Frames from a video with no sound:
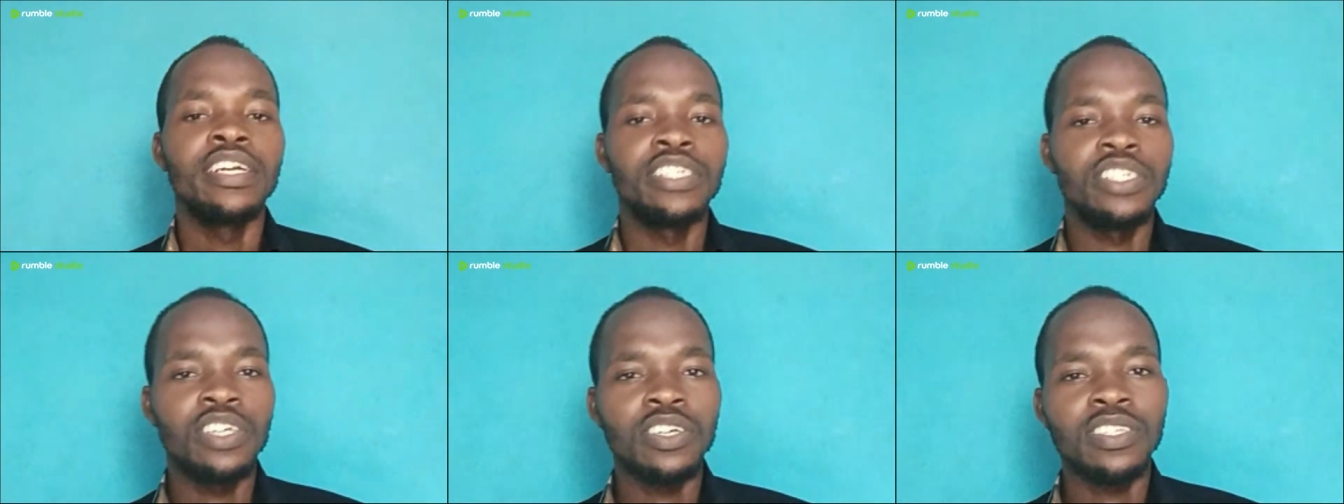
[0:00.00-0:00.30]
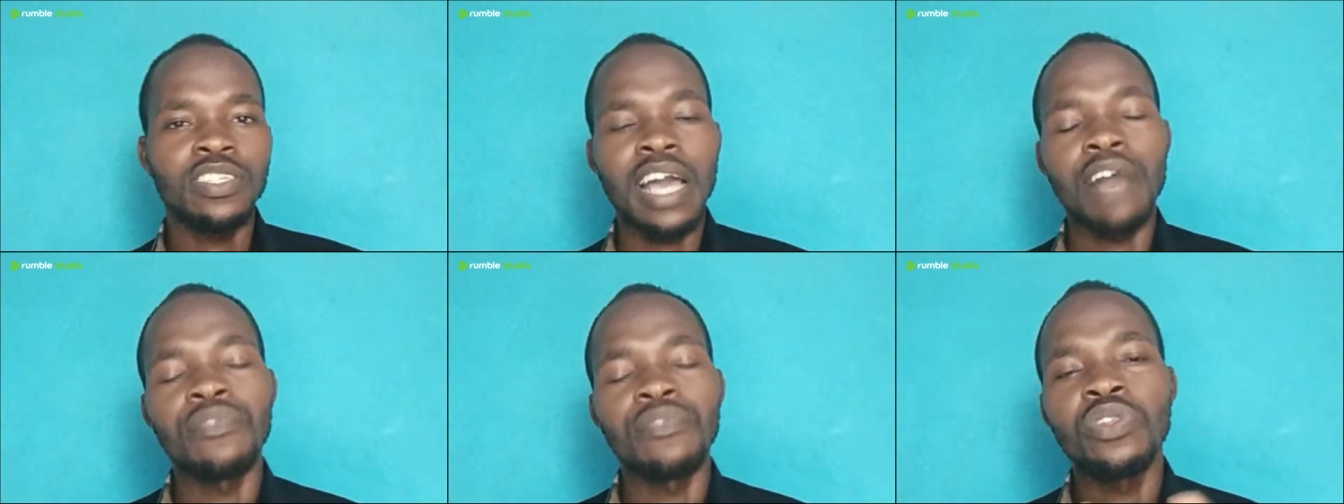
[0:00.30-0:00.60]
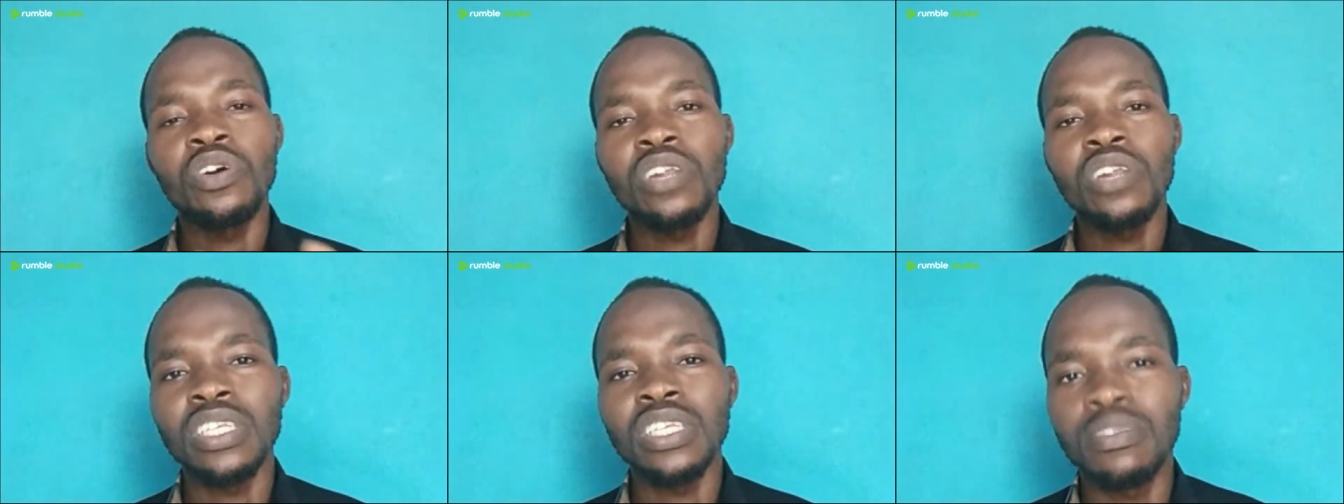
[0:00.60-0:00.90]
Just that I've
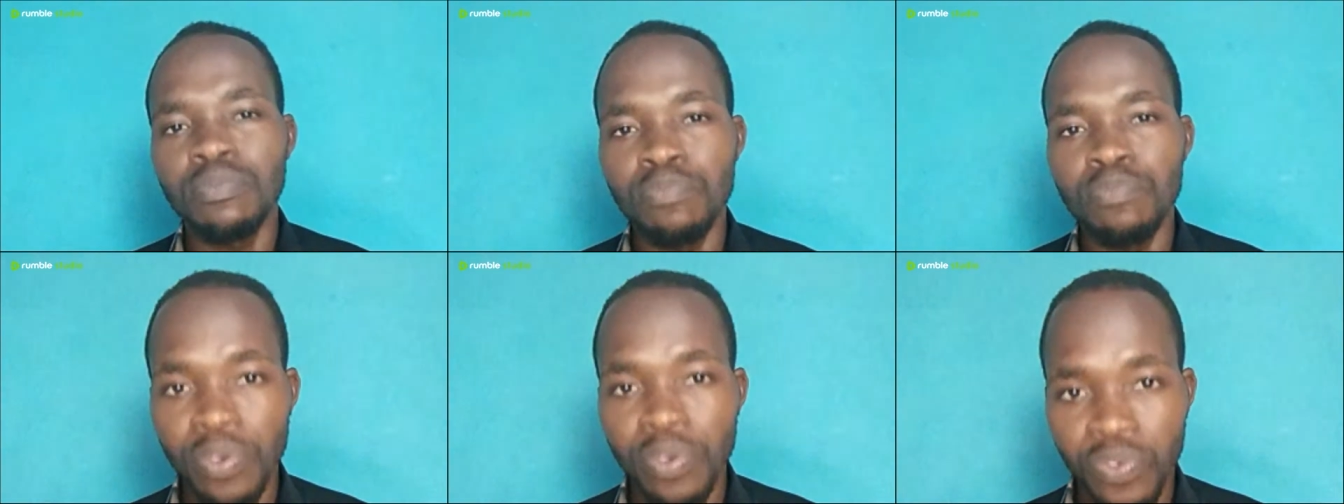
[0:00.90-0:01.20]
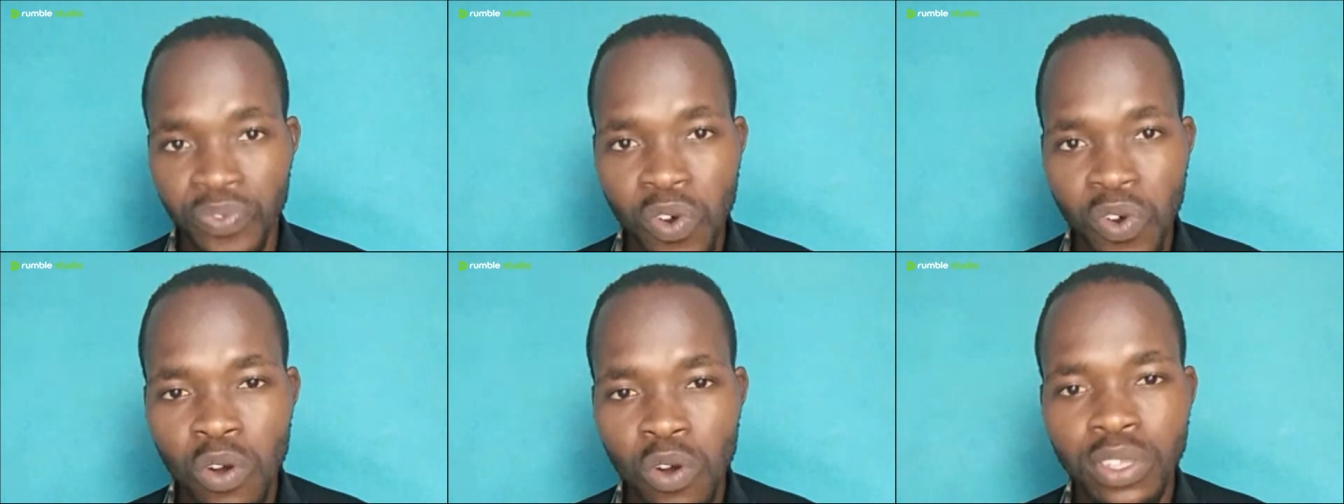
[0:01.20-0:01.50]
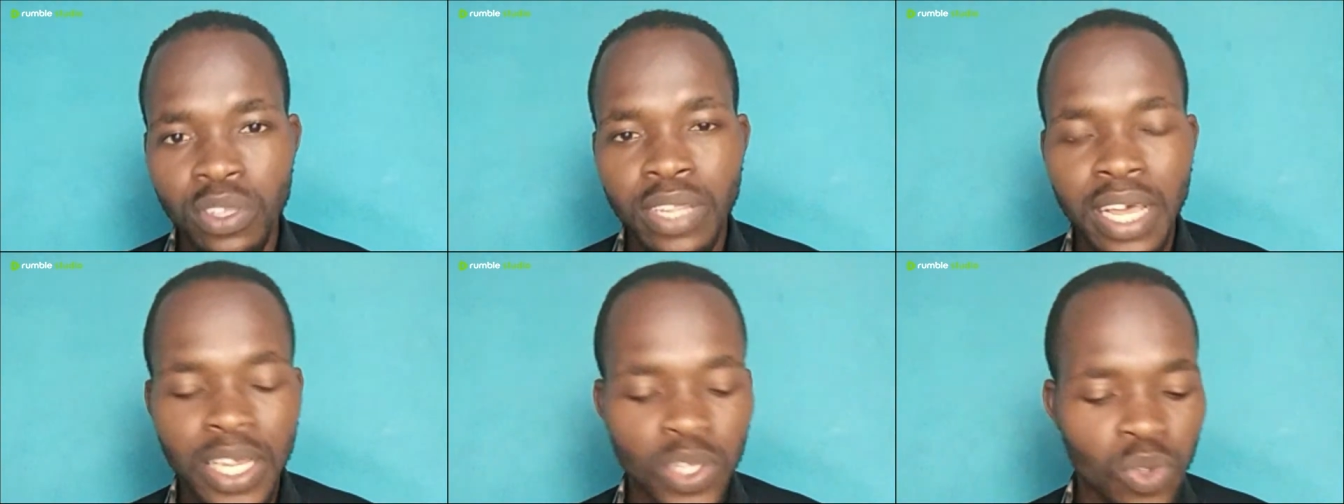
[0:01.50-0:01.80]
done it
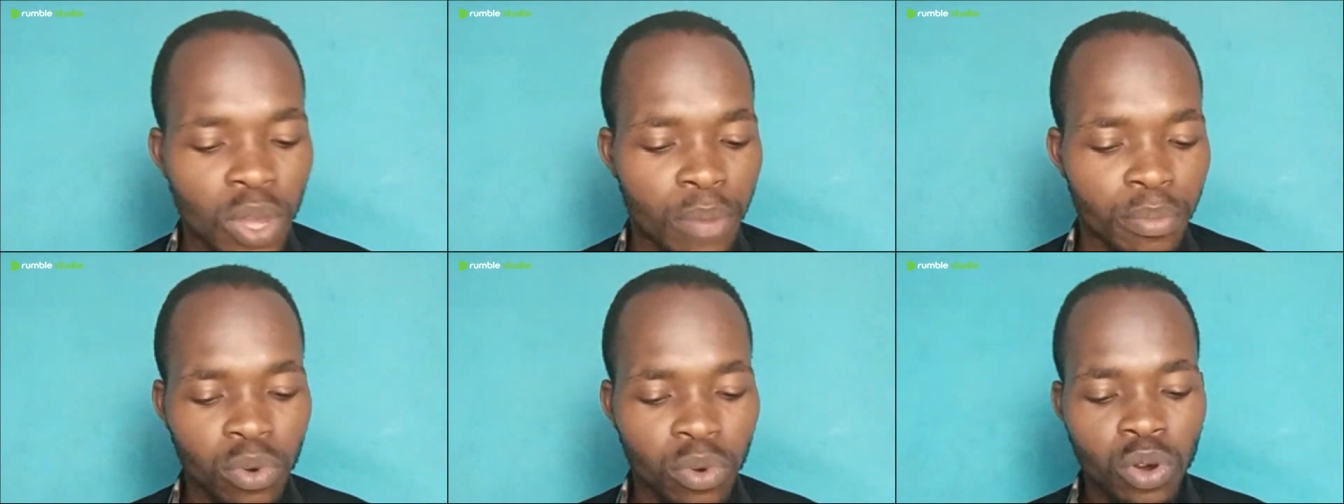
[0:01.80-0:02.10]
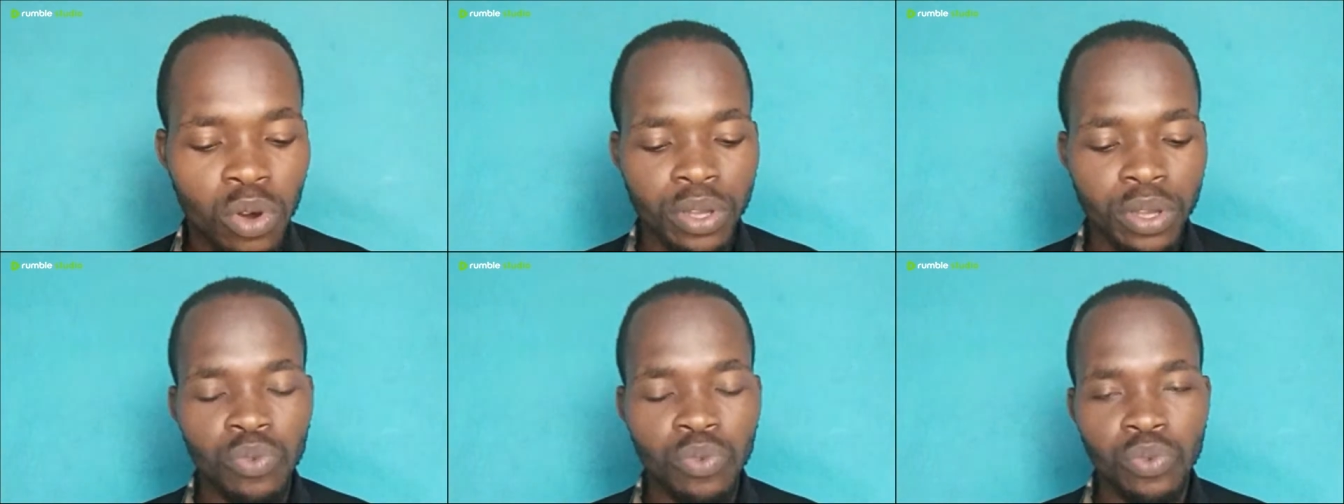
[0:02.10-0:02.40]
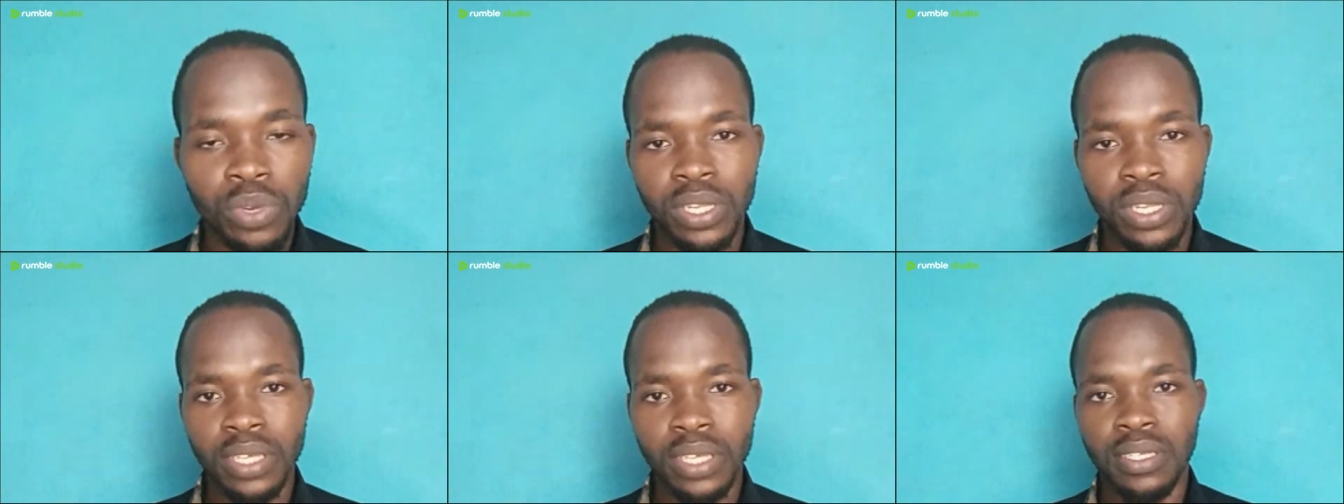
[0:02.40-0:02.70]
before. That's why I'm going
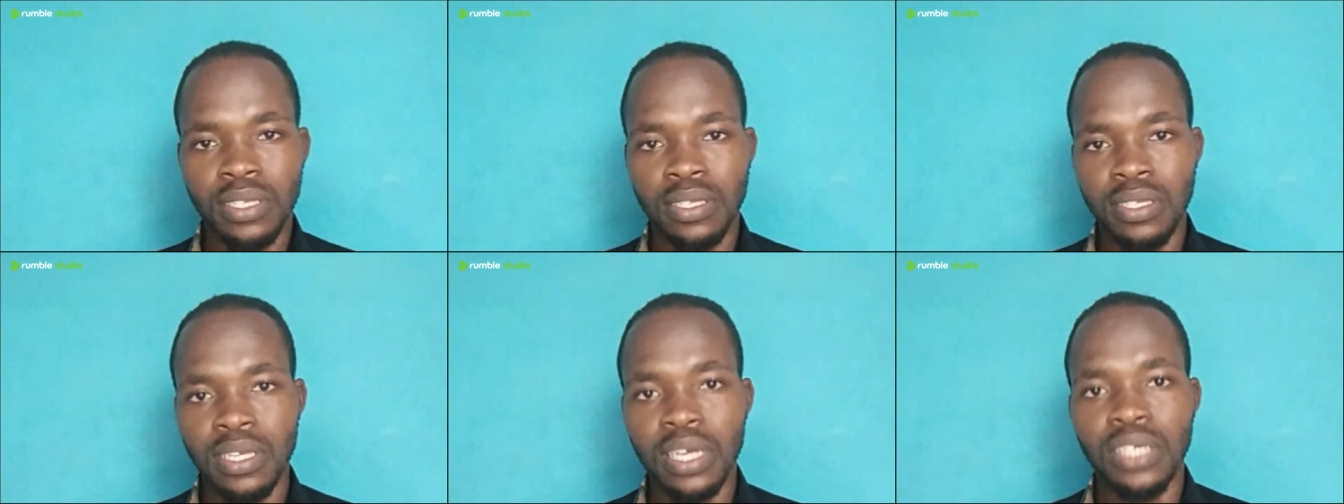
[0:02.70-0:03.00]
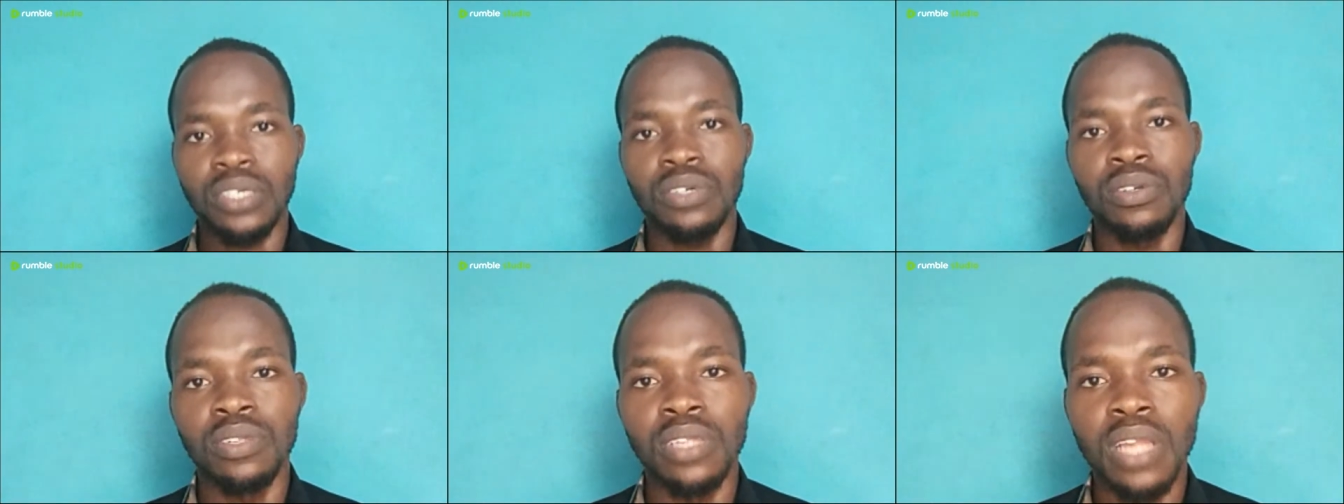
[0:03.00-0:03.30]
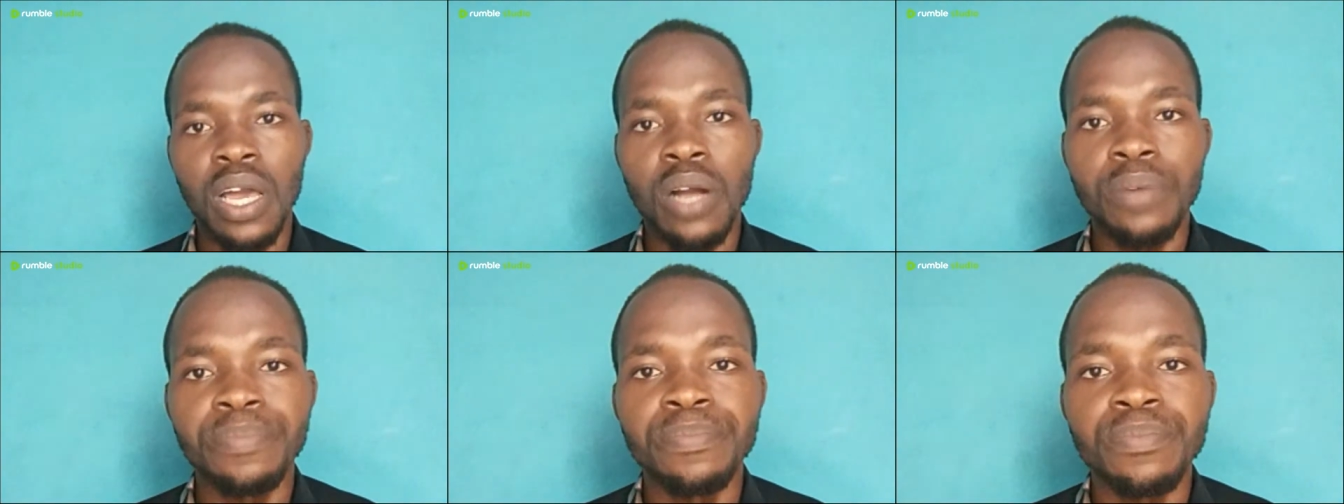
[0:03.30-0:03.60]
with this section
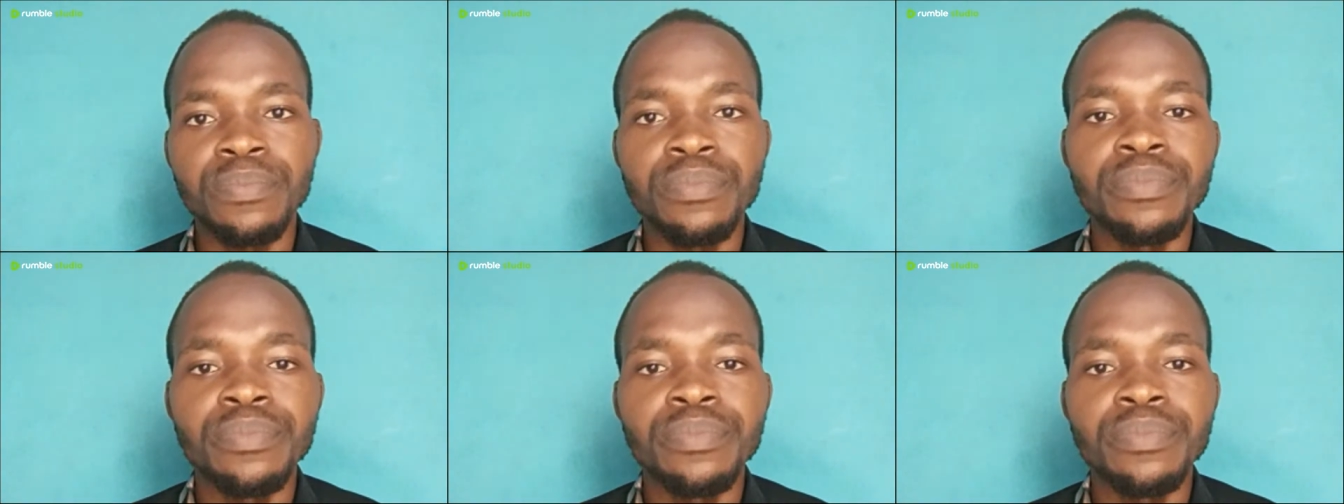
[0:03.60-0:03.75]
now.